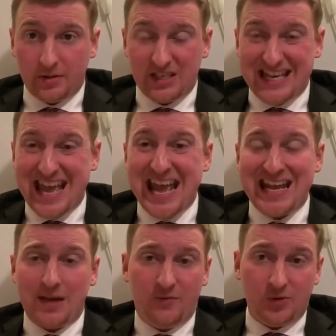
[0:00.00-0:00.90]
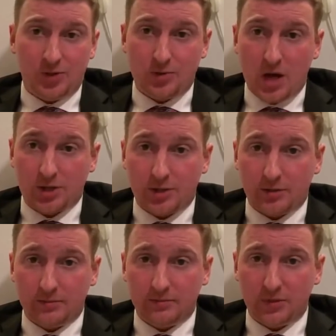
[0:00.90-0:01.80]
decaying infrastructure,
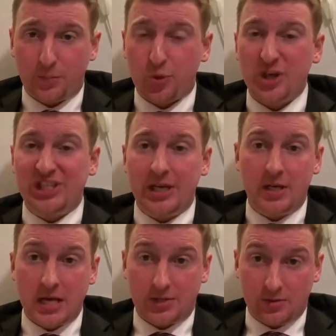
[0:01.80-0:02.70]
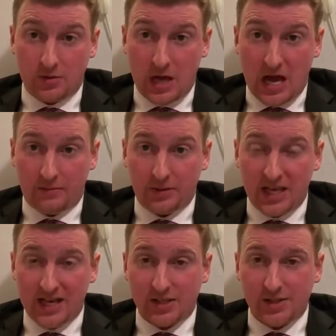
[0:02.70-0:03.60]
the prison industrial
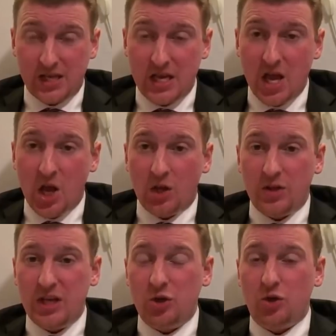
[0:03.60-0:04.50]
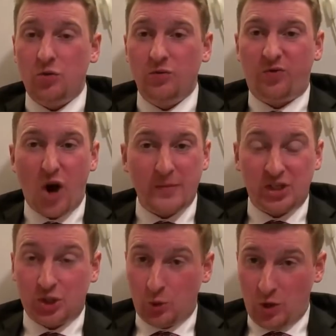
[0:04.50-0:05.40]
complex, the, the
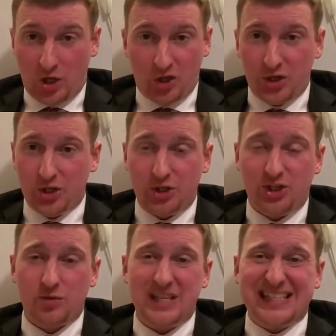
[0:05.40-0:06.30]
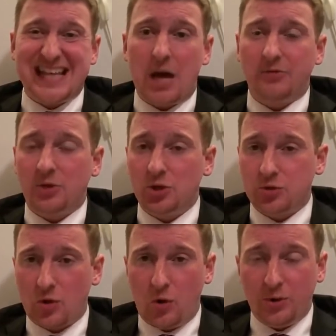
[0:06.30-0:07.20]
pharmaceutical industry that's out of
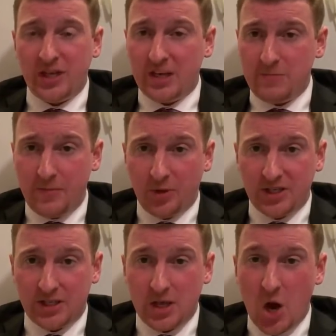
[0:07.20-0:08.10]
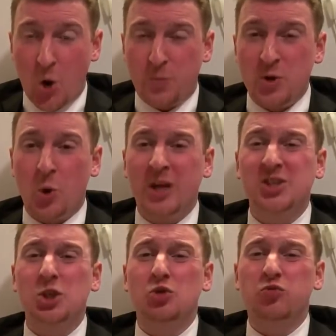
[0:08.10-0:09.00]
control and getting people addicted to
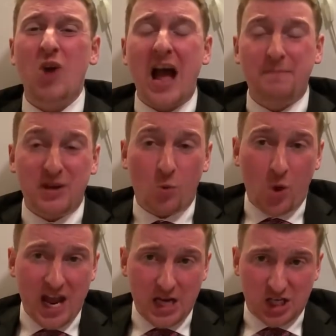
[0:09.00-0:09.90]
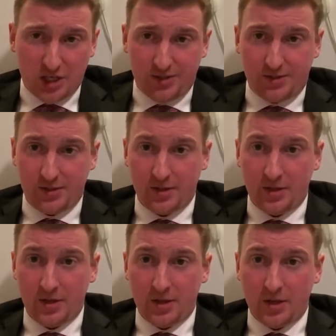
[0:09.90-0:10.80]
opioids, the drop in wages,
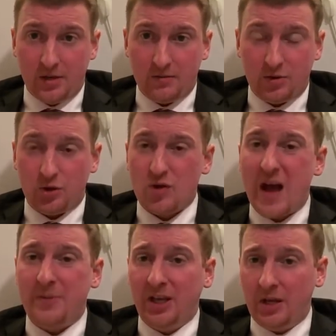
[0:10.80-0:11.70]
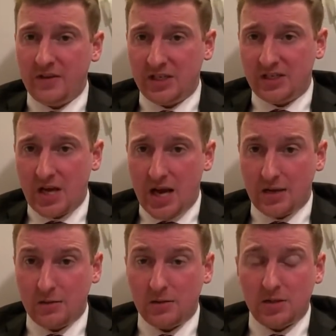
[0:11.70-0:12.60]
the drop in living
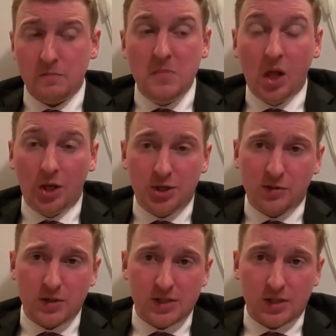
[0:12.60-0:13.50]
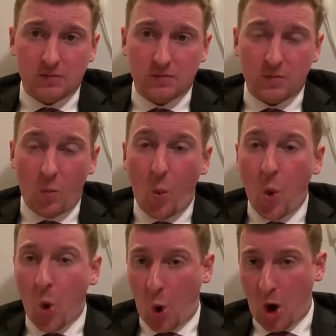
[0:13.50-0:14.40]
standards, militarism,
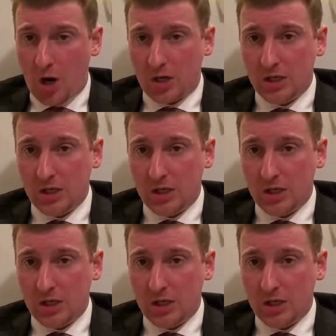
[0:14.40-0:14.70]
war,